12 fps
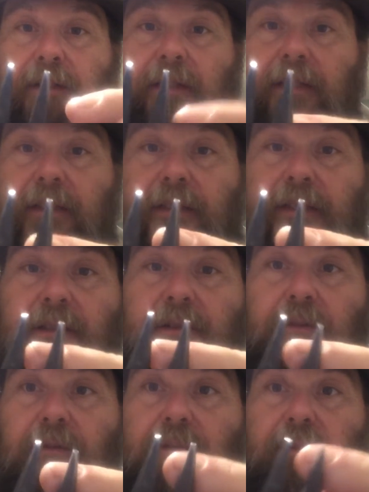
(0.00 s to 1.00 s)
That's
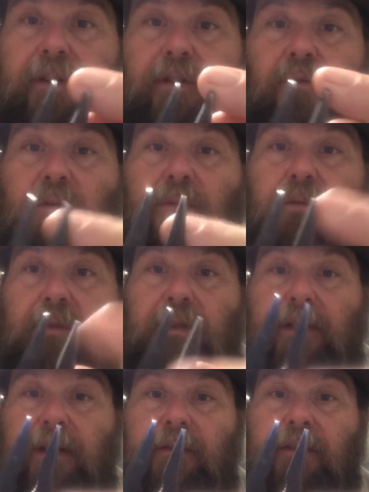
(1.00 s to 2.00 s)
the normal
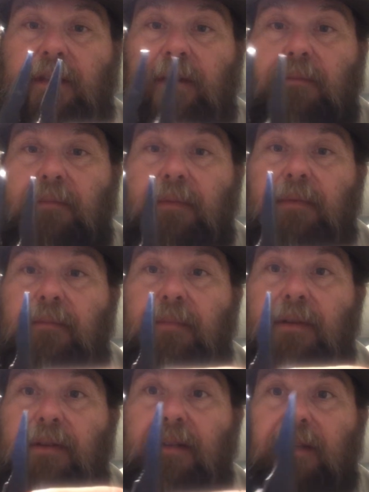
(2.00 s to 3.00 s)
ones and everything,
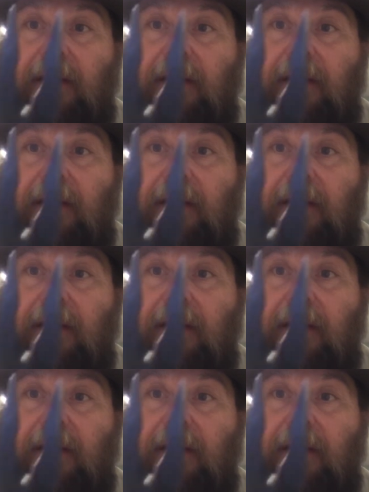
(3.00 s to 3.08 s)
but